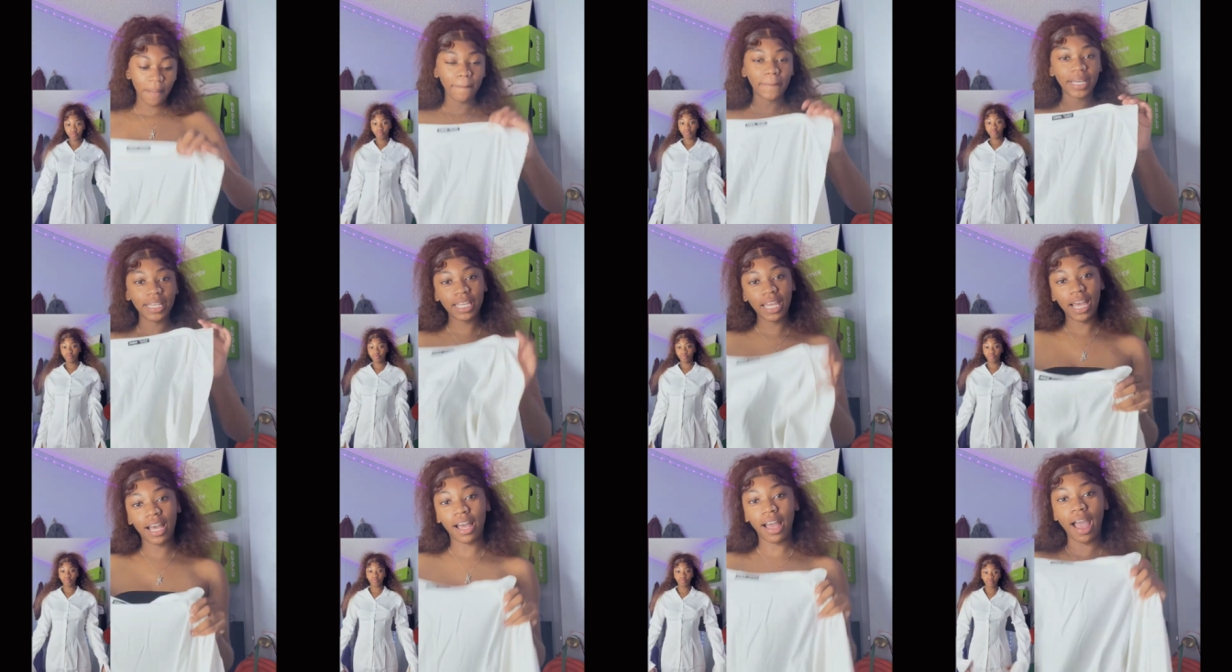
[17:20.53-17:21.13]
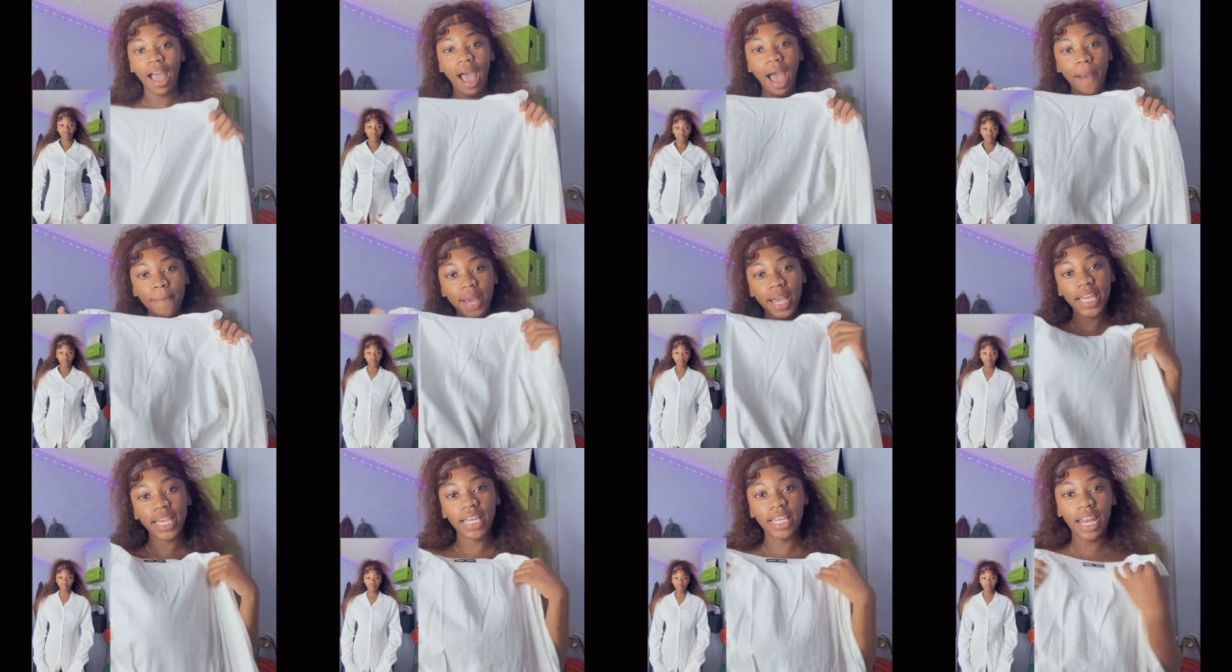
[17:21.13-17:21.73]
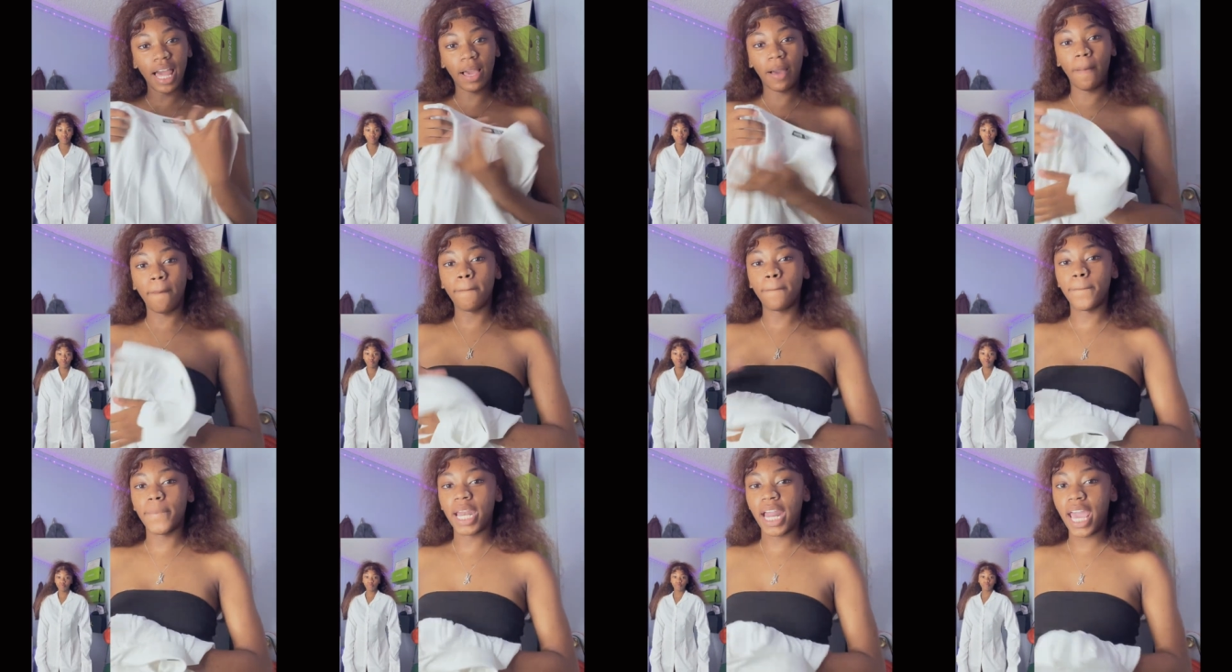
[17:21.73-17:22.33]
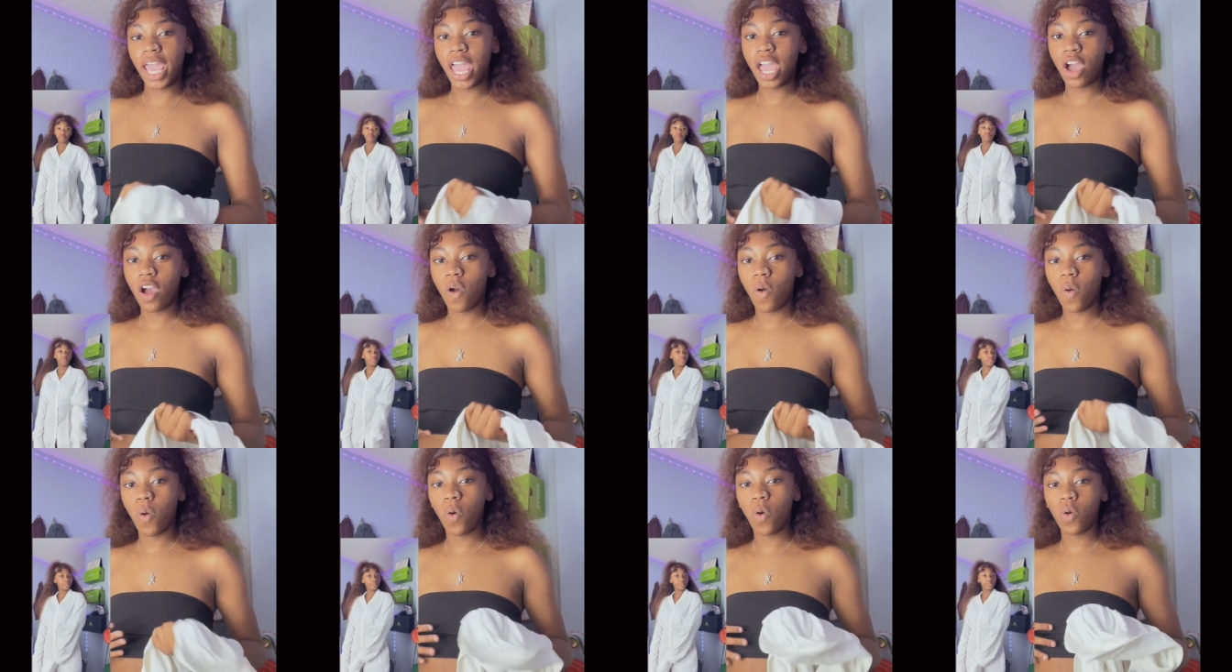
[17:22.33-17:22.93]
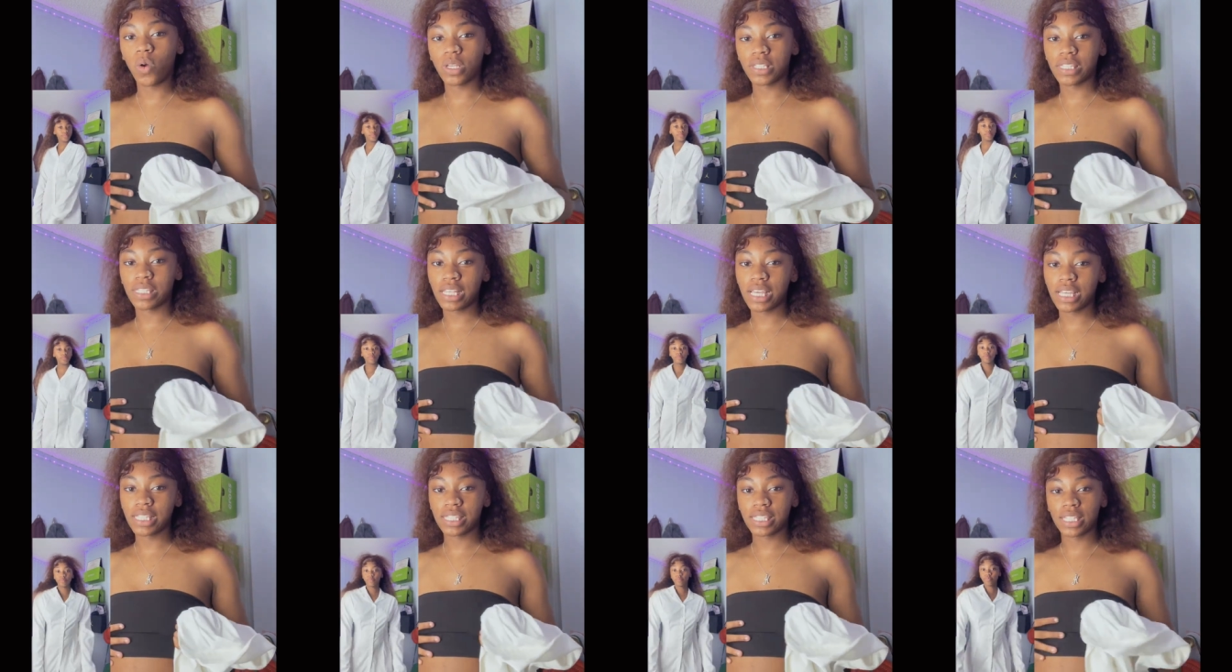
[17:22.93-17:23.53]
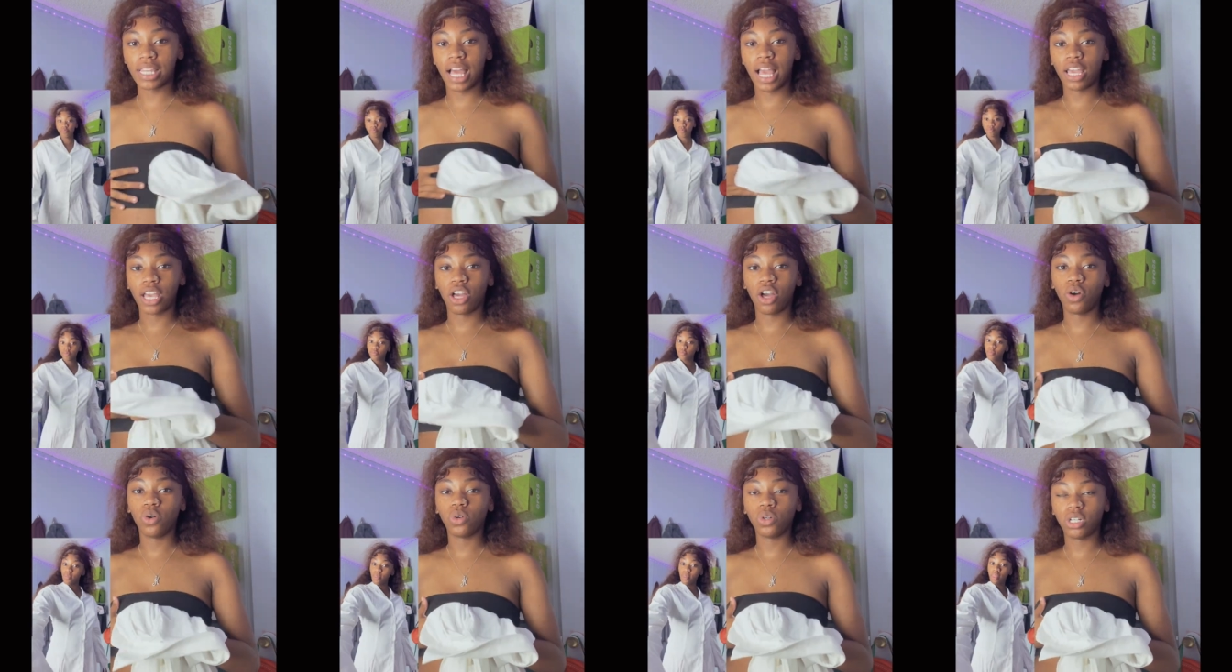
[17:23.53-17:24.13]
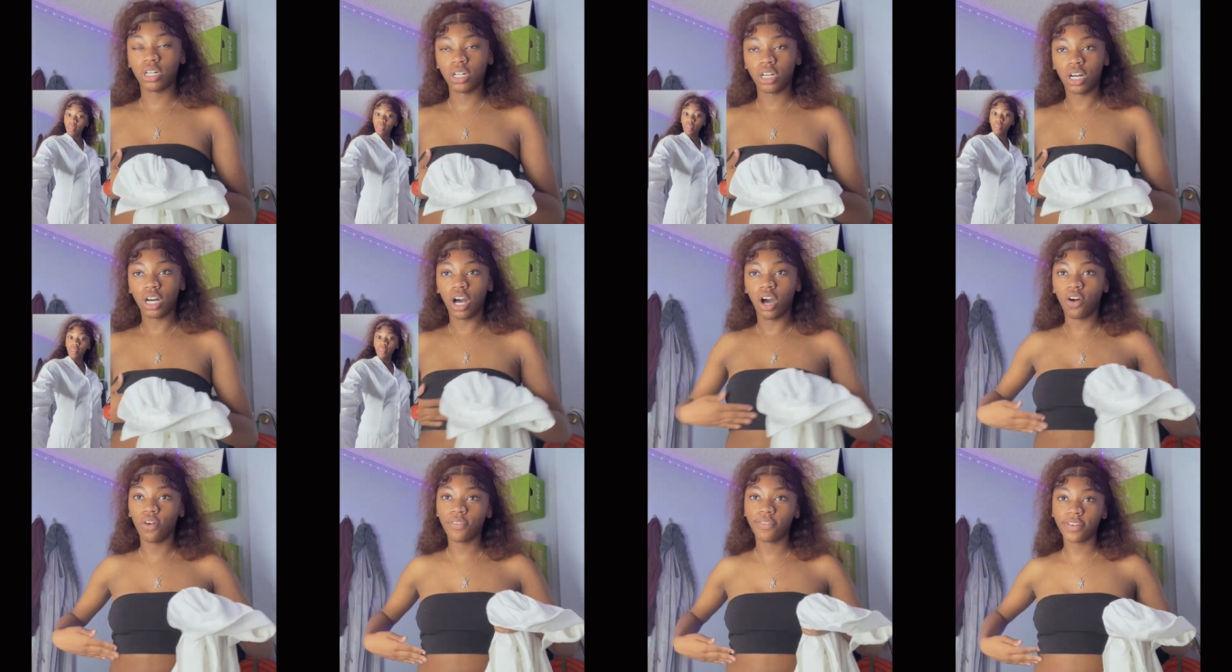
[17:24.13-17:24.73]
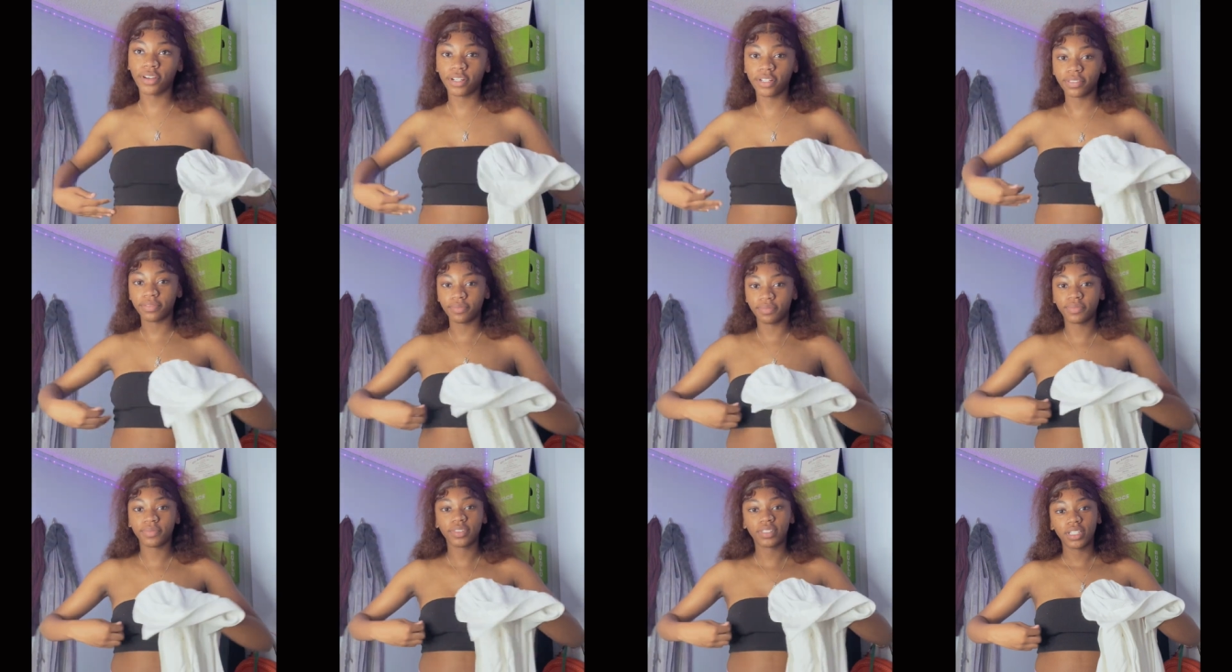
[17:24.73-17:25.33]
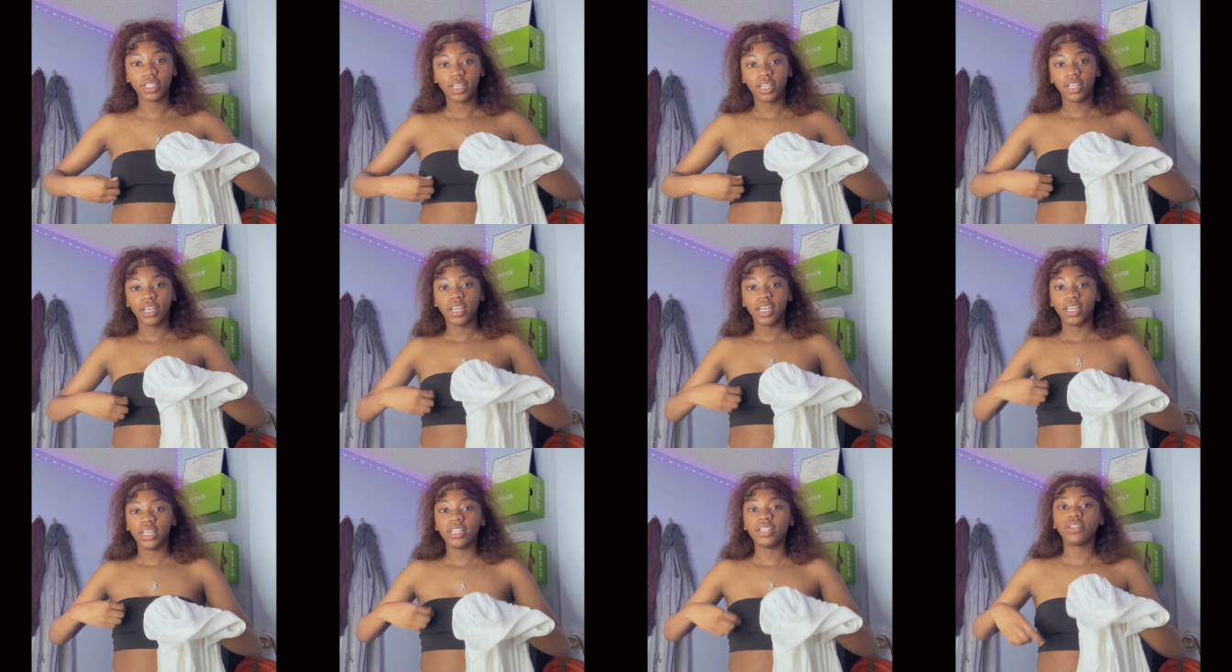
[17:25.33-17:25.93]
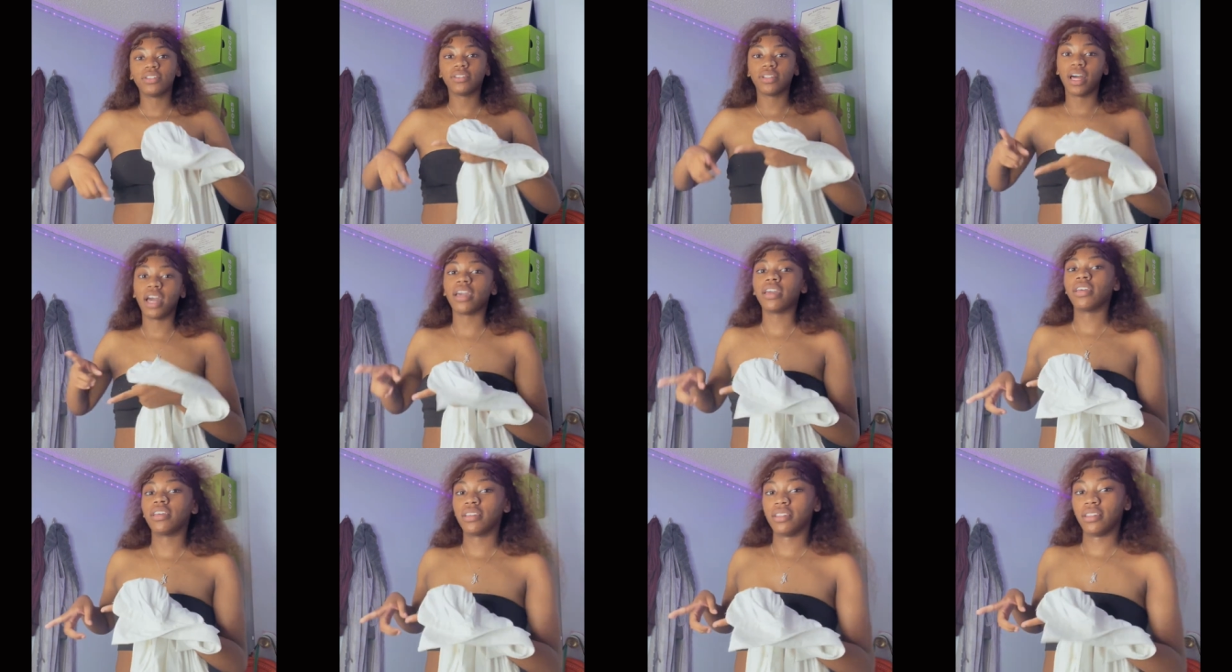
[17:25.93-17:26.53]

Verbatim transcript: But yeah, I might get like a black corset to like go over like